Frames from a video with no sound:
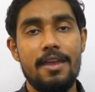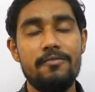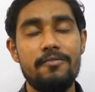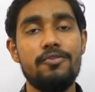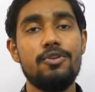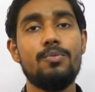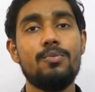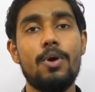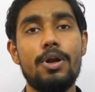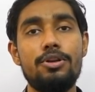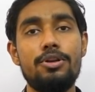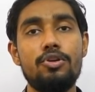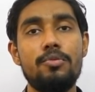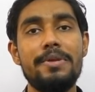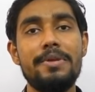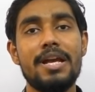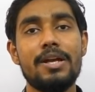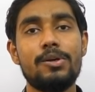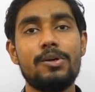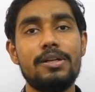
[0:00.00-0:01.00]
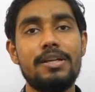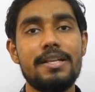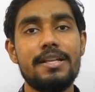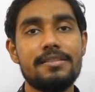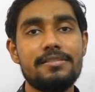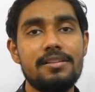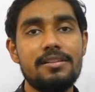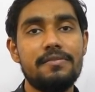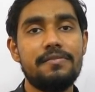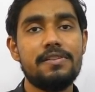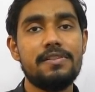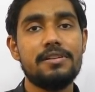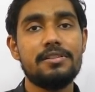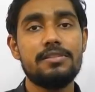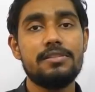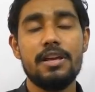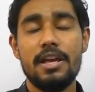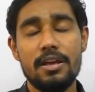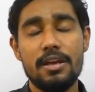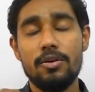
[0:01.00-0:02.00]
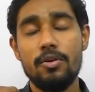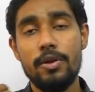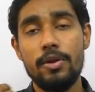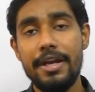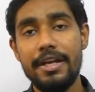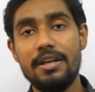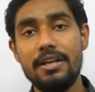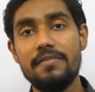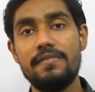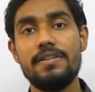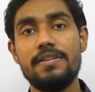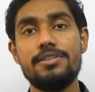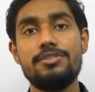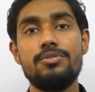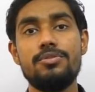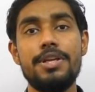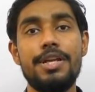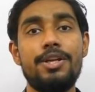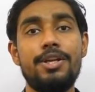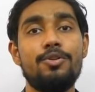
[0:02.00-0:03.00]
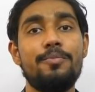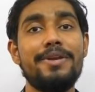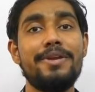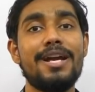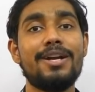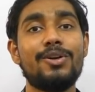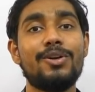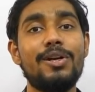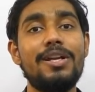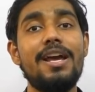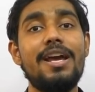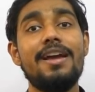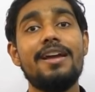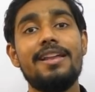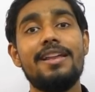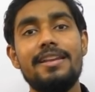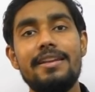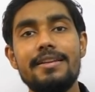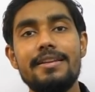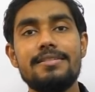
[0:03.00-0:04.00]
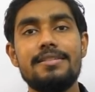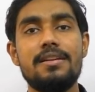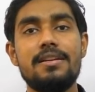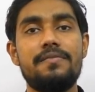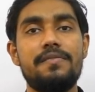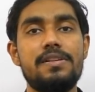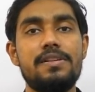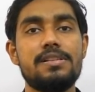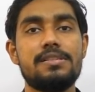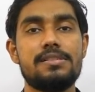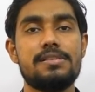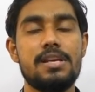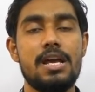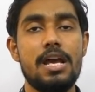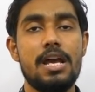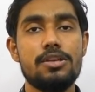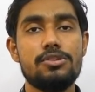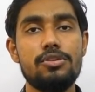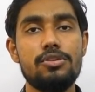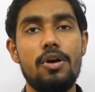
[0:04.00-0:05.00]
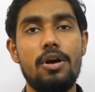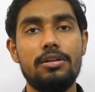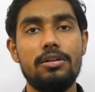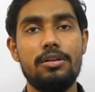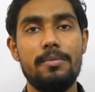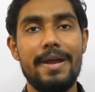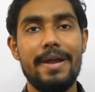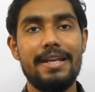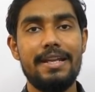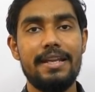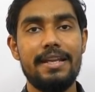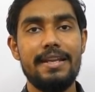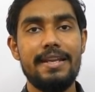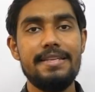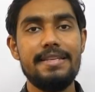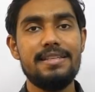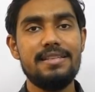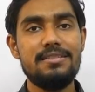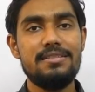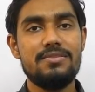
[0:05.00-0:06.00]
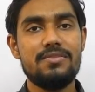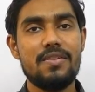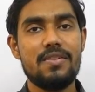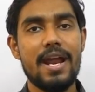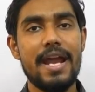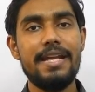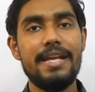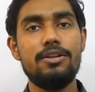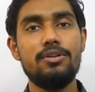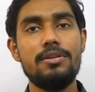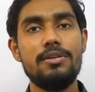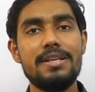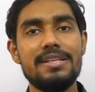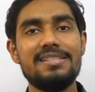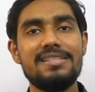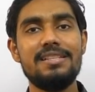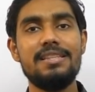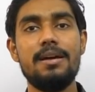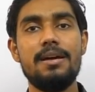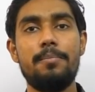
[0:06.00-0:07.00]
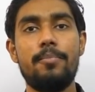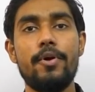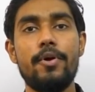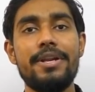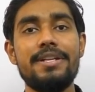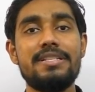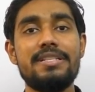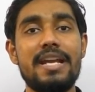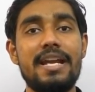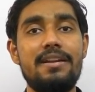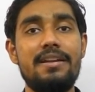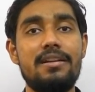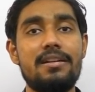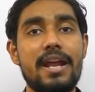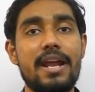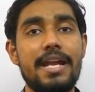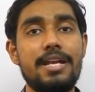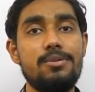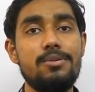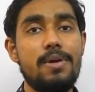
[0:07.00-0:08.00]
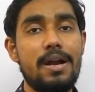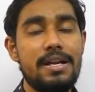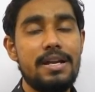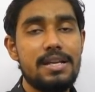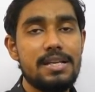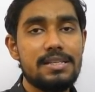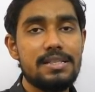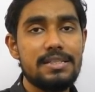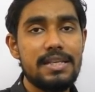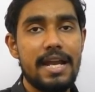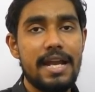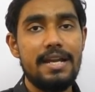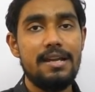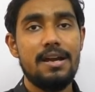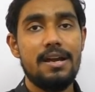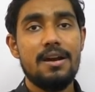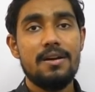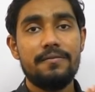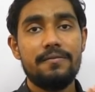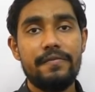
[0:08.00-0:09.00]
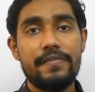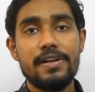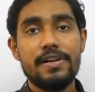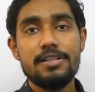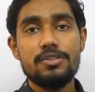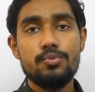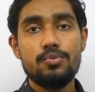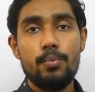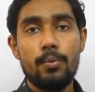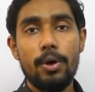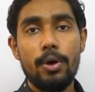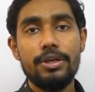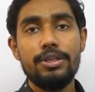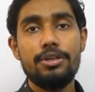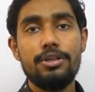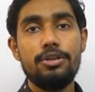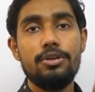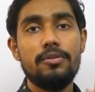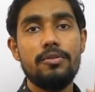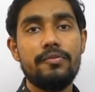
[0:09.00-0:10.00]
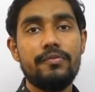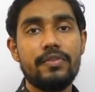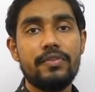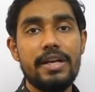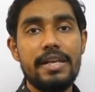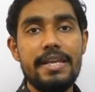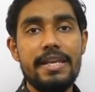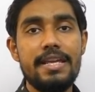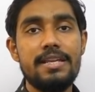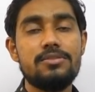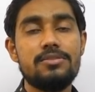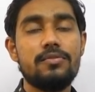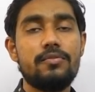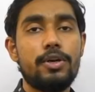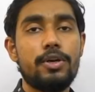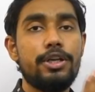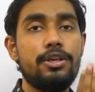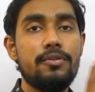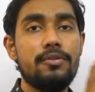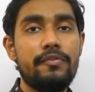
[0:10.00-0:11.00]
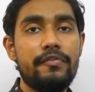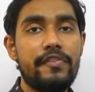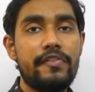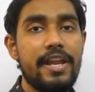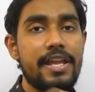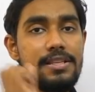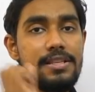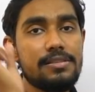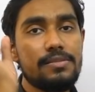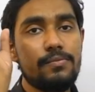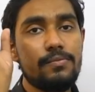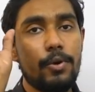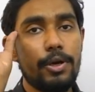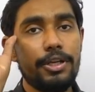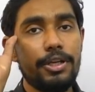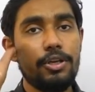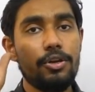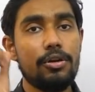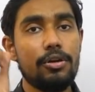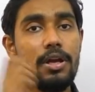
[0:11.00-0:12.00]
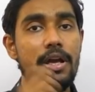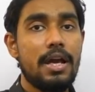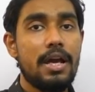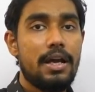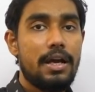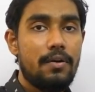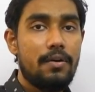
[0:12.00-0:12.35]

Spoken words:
If you want to be a good orator first, you need to be a good listener first. So automatically just try to listen the points and try to understand first what your colleagues, what your friends, what your